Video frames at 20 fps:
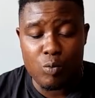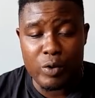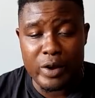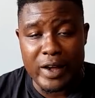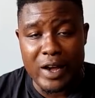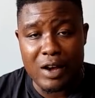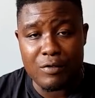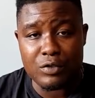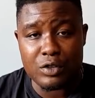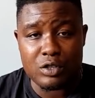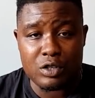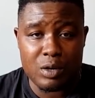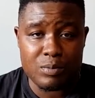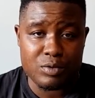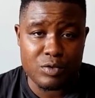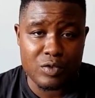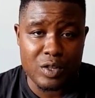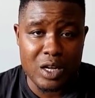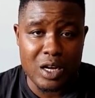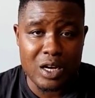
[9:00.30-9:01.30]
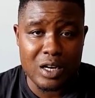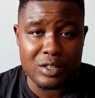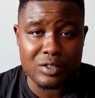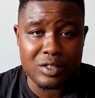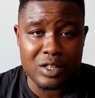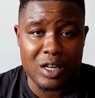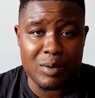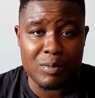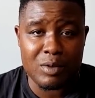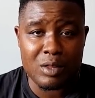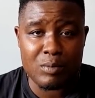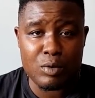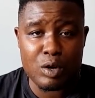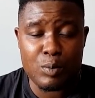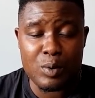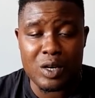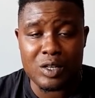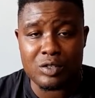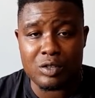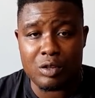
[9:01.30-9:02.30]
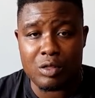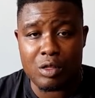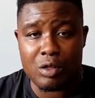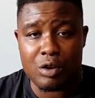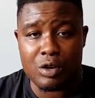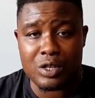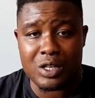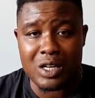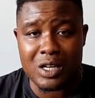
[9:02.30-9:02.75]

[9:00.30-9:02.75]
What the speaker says: we have in terms of the color scheme at the moment as a third